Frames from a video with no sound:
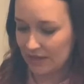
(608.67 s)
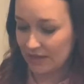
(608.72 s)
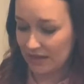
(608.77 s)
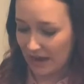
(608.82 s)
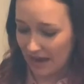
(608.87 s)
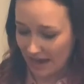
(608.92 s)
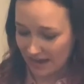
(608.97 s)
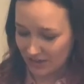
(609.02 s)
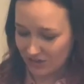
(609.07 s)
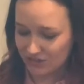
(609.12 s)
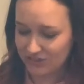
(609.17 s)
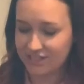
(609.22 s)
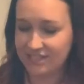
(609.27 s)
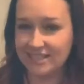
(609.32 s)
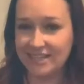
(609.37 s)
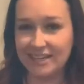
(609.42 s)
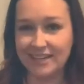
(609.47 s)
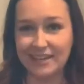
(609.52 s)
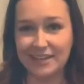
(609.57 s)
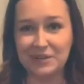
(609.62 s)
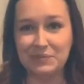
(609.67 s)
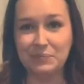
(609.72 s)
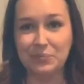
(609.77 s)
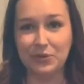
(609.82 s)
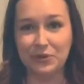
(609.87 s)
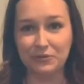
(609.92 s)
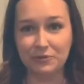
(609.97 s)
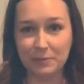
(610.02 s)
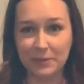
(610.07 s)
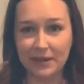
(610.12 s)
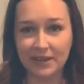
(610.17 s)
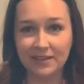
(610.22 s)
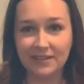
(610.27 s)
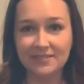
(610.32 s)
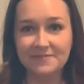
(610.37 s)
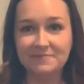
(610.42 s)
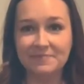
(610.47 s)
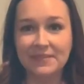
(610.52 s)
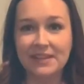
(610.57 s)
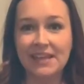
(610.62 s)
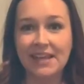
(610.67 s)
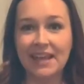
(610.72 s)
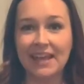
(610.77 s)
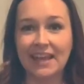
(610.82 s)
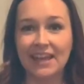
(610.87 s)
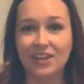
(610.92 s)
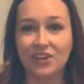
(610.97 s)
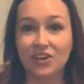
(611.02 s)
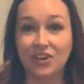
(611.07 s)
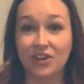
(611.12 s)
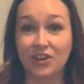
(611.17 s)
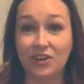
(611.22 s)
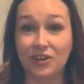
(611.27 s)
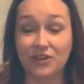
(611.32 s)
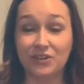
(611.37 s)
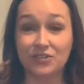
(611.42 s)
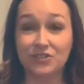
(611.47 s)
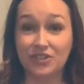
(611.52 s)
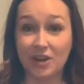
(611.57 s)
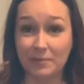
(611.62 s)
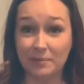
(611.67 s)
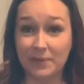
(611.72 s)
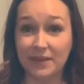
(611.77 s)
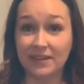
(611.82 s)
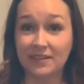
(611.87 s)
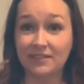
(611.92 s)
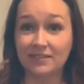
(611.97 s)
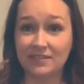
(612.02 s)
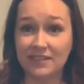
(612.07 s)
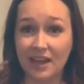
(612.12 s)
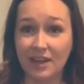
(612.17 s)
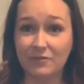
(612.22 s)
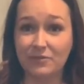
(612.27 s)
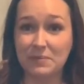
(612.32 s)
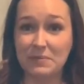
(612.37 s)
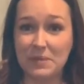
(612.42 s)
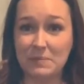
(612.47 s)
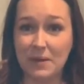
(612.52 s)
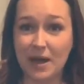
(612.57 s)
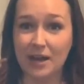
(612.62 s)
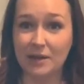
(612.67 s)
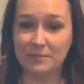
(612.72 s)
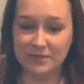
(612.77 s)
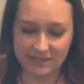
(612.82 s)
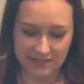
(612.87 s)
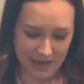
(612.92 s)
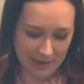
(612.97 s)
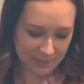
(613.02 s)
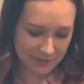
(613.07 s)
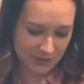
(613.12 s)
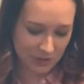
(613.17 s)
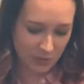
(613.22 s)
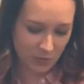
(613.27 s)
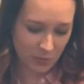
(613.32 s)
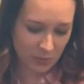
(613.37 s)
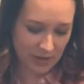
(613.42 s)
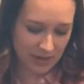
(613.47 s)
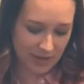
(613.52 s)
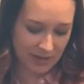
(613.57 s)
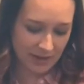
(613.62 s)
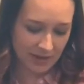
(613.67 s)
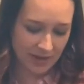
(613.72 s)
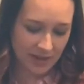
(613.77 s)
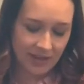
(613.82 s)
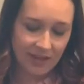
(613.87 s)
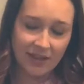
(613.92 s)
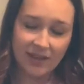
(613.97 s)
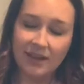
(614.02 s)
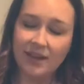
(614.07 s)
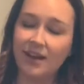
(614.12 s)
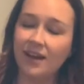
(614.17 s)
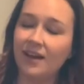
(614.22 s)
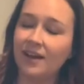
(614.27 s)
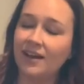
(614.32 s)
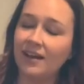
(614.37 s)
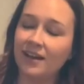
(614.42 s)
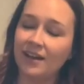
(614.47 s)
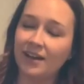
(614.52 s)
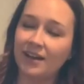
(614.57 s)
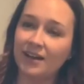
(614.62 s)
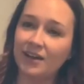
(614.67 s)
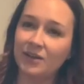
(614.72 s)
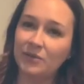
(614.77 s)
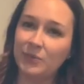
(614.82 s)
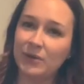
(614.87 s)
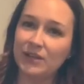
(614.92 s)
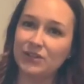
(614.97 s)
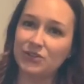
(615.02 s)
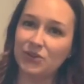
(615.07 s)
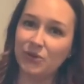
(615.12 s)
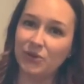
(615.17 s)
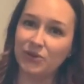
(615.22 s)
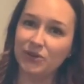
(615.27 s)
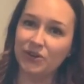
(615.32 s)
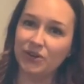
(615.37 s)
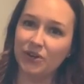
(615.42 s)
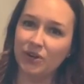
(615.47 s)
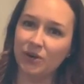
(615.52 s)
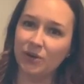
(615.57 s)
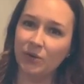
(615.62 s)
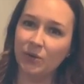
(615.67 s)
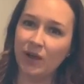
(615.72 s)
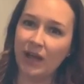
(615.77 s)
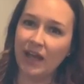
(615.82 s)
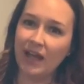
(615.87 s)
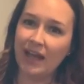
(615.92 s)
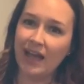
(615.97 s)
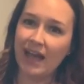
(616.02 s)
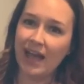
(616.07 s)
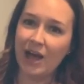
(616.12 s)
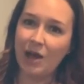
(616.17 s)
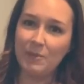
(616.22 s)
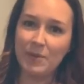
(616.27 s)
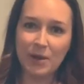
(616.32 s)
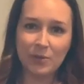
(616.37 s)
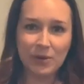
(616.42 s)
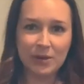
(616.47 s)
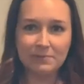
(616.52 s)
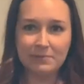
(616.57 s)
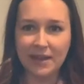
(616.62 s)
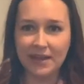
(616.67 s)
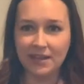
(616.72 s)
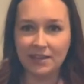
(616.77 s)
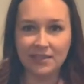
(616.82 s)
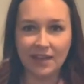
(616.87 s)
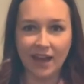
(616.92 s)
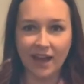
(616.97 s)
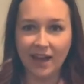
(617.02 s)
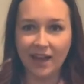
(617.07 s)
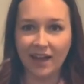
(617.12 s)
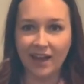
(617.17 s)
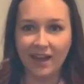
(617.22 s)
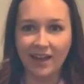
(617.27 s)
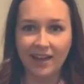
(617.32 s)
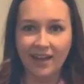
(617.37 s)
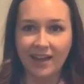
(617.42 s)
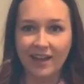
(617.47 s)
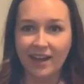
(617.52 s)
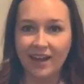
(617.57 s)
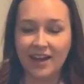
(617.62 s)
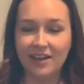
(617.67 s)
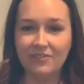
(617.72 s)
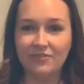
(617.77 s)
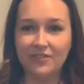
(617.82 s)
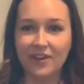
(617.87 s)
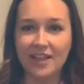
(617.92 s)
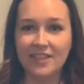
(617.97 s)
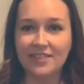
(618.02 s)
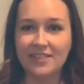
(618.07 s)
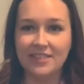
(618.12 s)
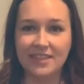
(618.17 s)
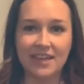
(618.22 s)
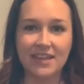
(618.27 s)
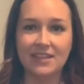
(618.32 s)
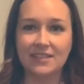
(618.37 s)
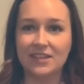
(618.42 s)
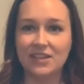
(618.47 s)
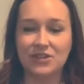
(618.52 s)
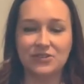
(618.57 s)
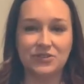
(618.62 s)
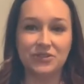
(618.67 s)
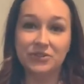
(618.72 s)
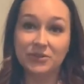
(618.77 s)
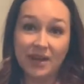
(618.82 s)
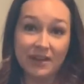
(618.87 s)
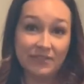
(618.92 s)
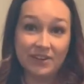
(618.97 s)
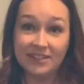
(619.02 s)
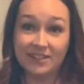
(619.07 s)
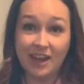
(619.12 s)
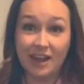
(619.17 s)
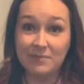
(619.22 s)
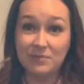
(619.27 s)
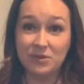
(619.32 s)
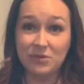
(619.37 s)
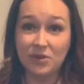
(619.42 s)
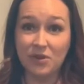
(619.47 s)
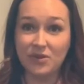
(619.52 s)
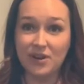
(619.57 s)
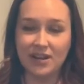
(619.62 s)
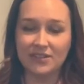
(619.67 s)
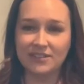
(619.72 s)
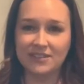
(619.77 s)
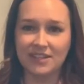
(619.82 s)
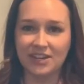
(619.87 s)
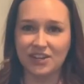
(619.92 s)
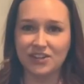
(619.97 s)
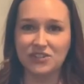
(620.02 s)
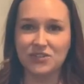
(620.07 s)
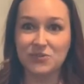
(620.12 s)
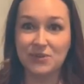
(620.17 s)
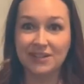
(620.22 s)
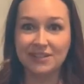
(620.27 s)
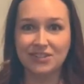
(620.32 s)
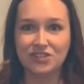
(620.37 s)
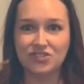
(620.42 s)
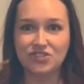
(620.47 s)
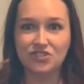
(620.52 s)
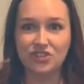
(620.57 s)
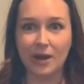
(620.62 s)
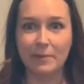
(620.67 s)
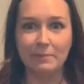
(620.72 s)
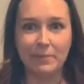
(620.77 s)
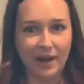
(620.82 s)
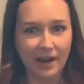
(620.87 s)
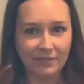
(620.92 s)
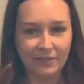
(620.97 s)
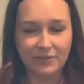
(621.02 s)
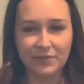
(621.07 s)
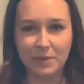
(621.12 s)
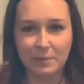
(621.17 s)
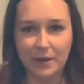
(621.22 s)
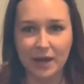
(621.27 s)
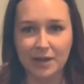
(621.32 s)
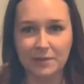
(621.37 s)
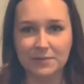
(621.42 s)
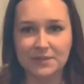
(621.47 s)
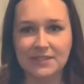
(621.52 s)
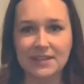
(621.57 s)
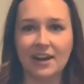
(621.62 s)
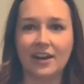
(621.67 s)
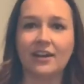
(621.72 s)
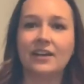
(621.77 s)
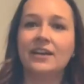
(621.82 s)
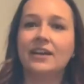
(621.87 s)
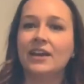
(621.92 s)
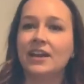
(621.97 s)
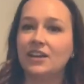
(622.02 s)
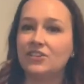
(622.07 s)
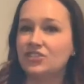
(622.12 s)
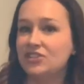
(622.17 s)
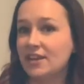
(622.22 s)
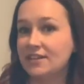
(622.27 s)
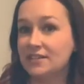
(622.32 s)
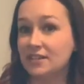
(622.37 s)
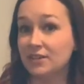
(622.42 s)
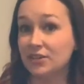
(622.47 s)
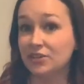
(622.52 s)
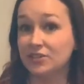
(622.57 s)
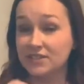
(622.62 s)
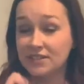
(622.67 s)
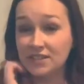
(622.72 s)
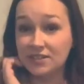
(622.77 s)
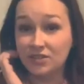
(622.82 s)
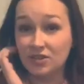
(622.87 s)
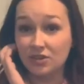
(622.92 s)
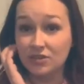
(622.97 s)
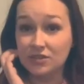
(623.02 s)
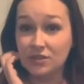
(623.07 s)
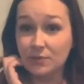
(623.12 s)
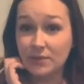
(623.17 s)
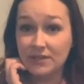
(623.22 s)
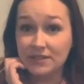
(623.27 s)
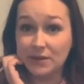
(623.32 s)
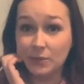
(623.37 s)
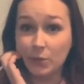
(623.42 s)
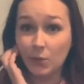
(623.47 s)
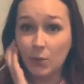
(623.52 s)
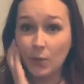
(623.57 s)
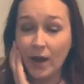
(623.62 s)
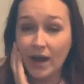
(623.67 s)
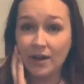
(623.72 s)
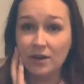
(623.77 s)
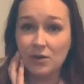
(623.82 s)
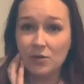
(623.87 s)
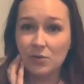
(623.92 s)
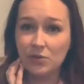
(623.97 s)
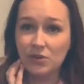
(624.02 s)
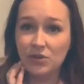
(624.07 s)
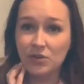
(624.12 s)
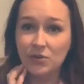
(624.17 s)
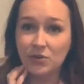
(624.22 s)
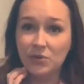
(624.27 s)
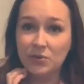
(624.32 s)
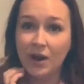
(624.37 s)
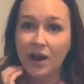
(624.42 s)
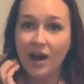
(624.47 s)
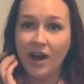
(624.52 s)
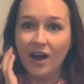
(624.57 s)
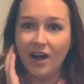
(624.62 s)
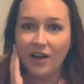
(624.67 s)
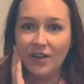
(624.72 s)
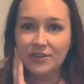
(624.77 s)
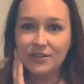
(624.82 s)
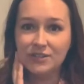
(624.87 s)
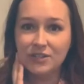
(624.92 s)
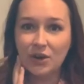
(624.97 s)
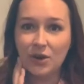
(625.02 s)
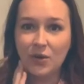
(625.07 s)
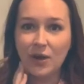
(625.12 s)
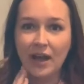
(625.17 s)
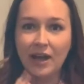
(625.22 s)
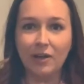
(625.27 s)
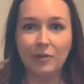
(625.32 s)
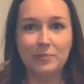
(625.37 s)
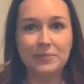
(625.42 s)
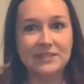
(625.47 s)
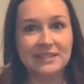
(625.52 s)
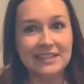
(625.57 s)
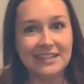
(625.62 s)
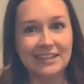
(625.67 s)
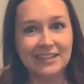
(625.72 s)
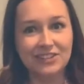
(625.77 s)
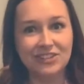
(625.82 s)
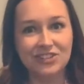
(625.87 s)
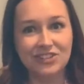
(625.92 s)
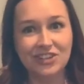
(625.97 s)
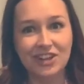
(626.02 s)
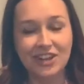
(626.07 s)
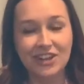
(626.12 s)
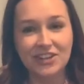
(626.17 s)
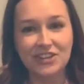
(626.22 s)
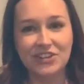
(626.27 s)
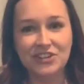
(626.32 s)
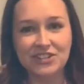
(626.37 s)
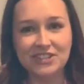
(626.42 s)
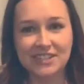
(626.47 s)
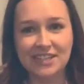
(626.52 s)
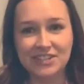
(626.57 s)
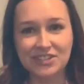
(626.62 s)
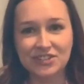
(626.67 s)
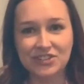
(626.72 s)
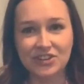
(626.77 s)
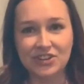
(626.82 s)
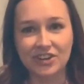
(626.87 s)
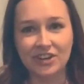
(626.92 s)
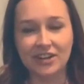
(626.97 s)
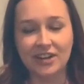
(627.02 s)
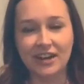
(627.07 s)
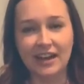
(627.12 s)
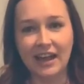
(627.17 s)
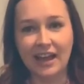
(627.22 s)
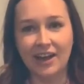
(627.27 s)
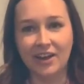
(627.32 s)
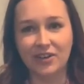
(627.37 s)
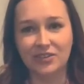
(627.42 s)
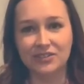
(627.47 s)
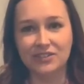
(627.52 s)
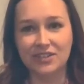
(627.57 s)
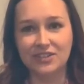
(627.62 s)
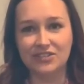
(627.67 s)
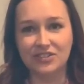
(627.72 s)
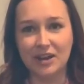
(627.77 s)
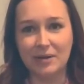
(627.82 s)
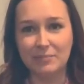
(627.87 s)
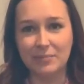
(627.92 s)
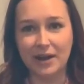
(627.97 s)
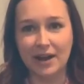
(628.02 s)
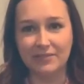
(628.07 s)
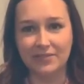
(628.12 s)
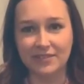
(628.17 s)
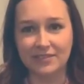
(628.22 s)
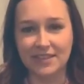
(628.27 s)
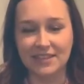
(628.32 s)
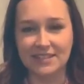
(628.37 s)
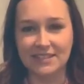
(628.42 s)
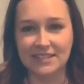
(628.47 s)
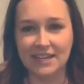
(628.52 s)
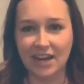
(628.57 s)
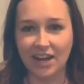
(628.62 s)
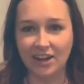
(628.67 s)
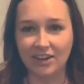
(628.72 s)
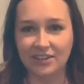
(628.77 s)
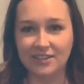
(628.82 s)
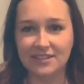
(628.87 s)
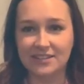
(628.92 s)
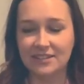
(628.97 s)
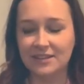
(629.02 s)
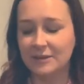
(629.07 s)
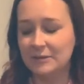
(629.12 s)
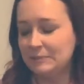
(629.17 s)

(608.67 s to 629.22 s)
I could see an improvement in her jumping down from the bottom step. So we told her, how about we make that a fun thing that you do? Every time you go downstairs, you get to jump off of the bottom stair. And she has a little sister, so we said, well, why don't you also help teach your sister how to jump off of the stairs?